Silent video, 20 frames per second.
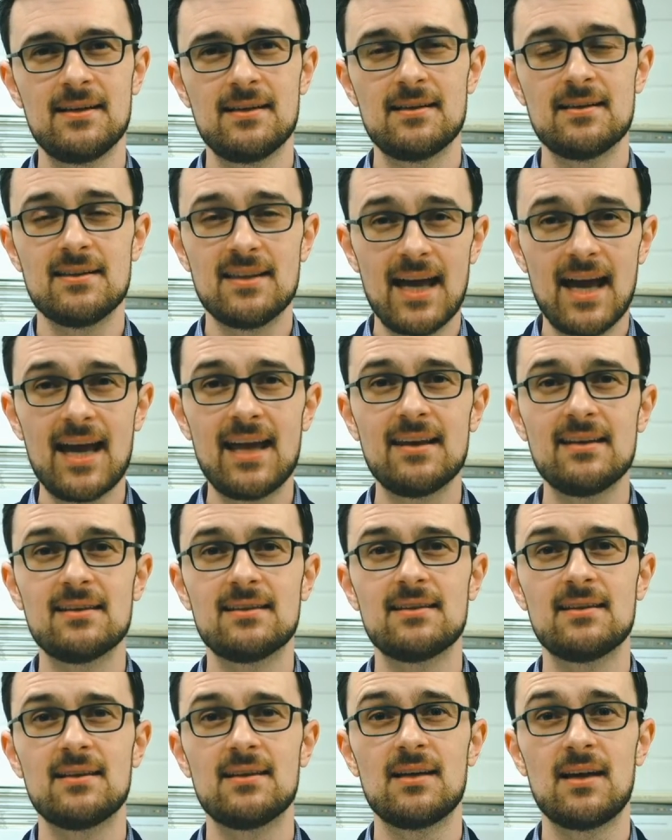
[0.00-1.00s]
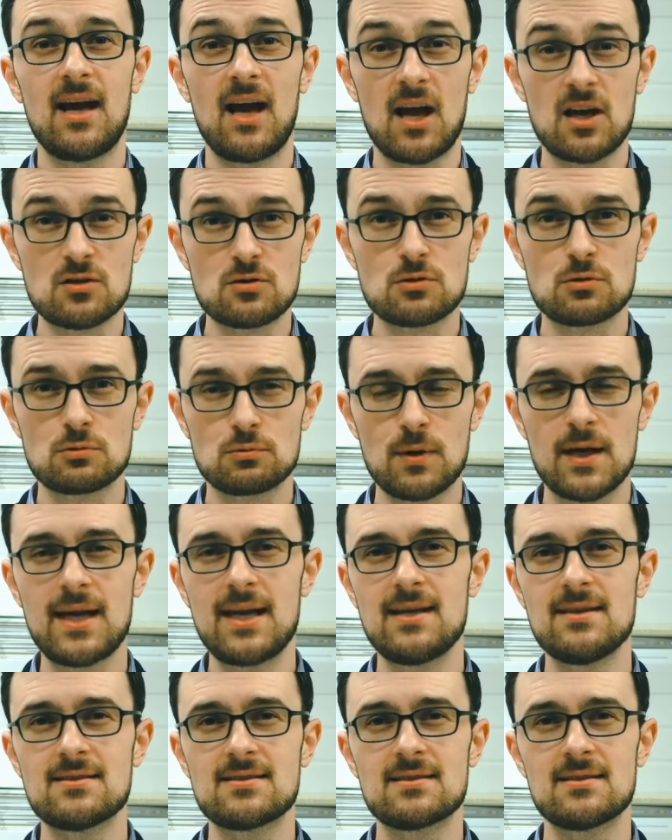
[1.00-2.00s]
than a
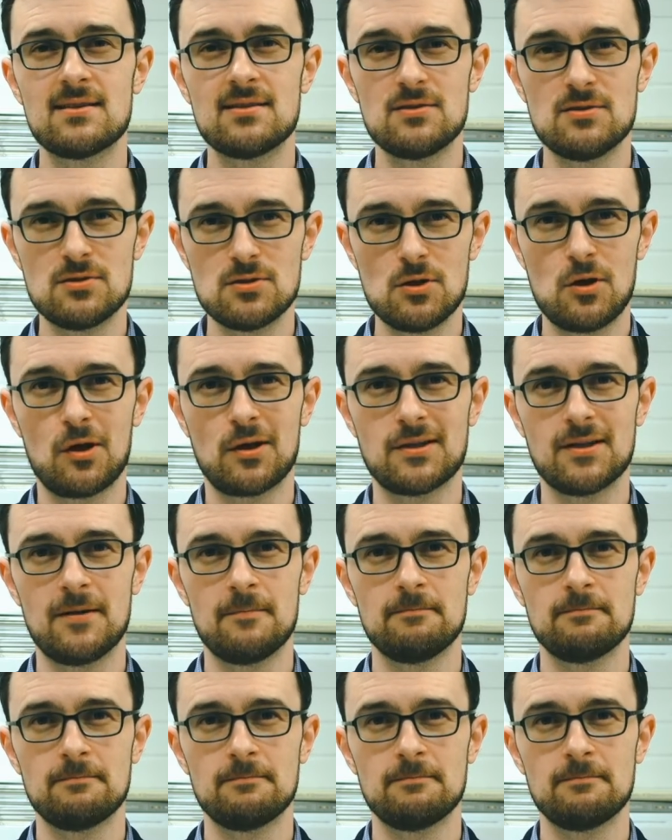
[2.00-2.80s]
trained doctor.